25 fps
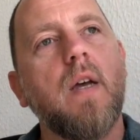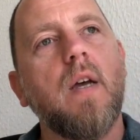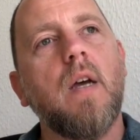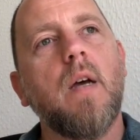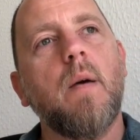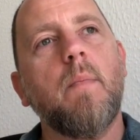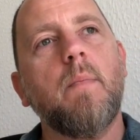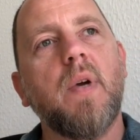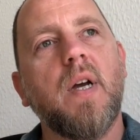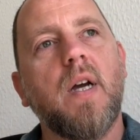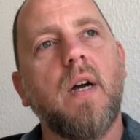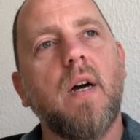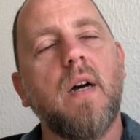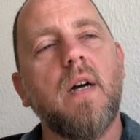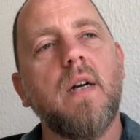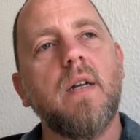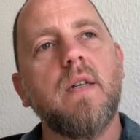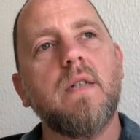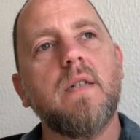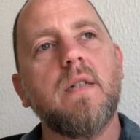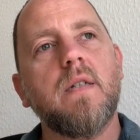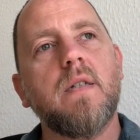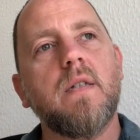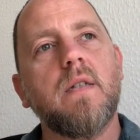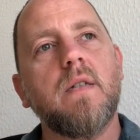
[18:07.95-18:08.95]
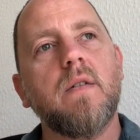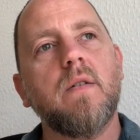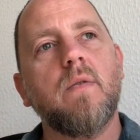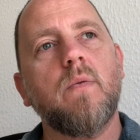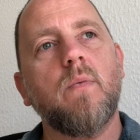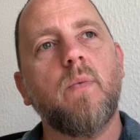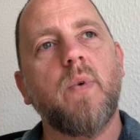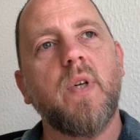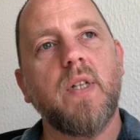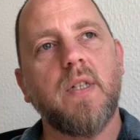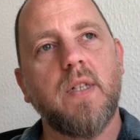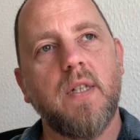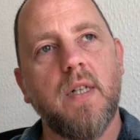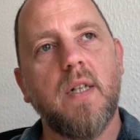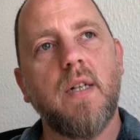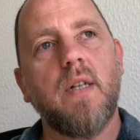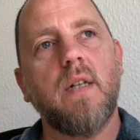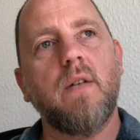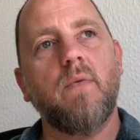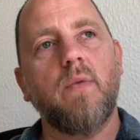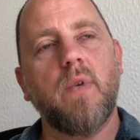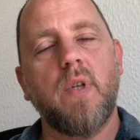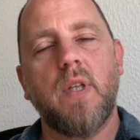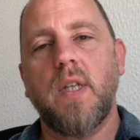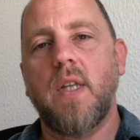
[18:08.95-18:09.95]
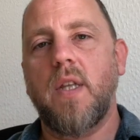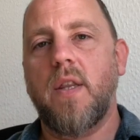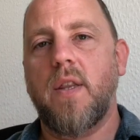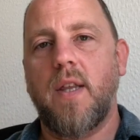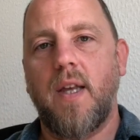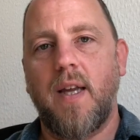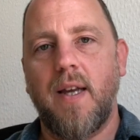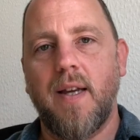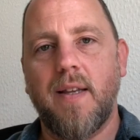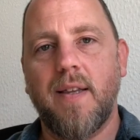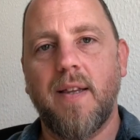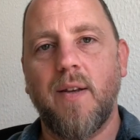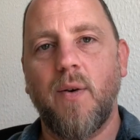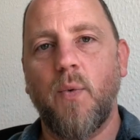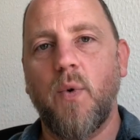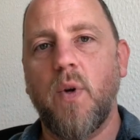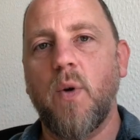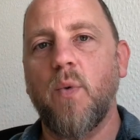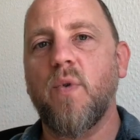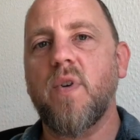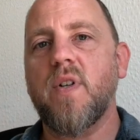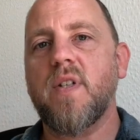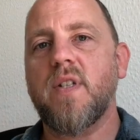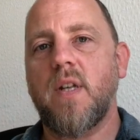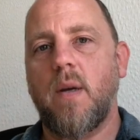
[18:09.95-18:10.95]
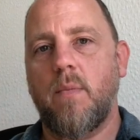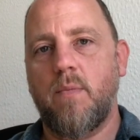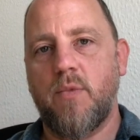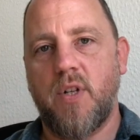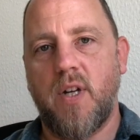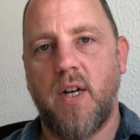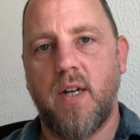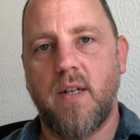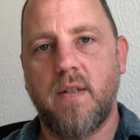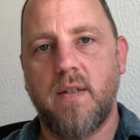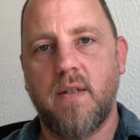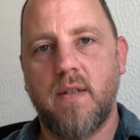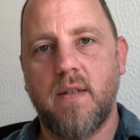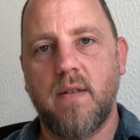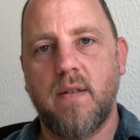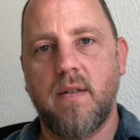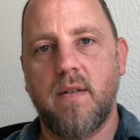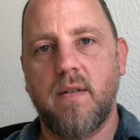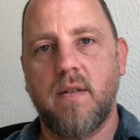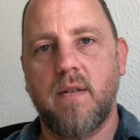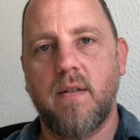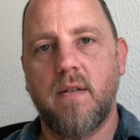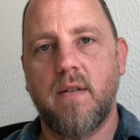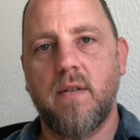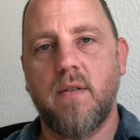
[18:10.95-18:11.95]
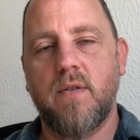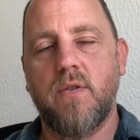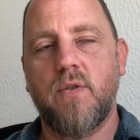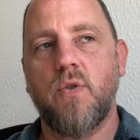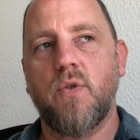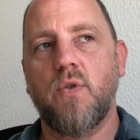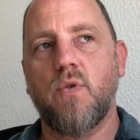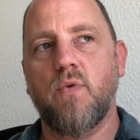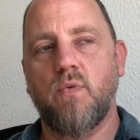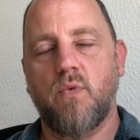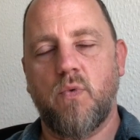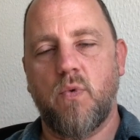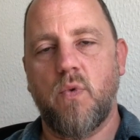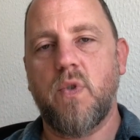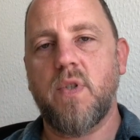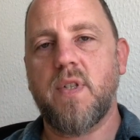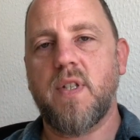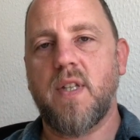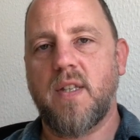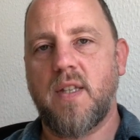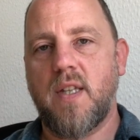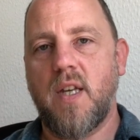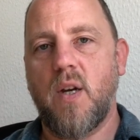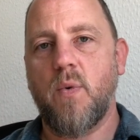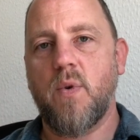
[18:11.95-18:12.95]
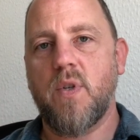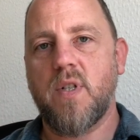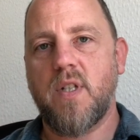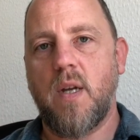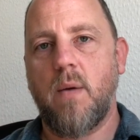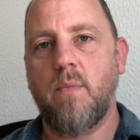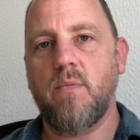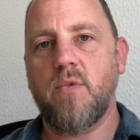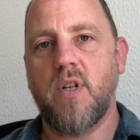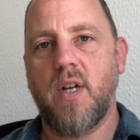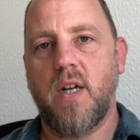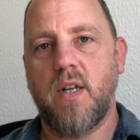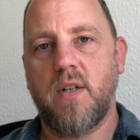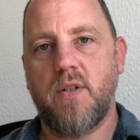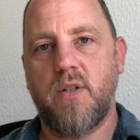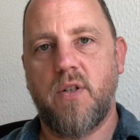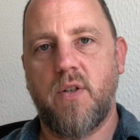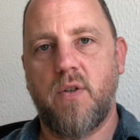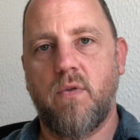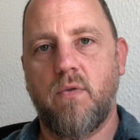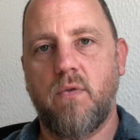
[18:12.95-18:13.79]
because we didn't really think that we were subject to the rules that they were subject to.